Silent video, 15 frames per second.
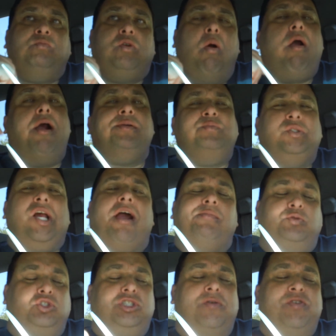Okay, yeah,
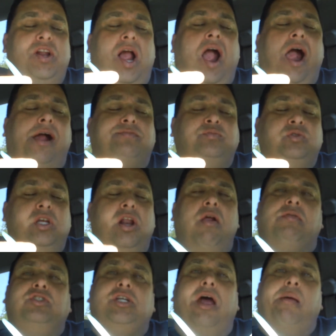7.5. You
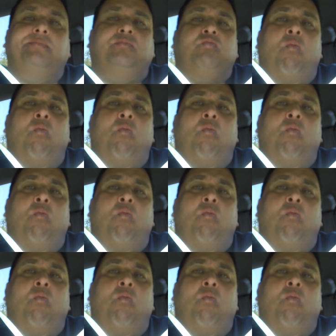know, it's not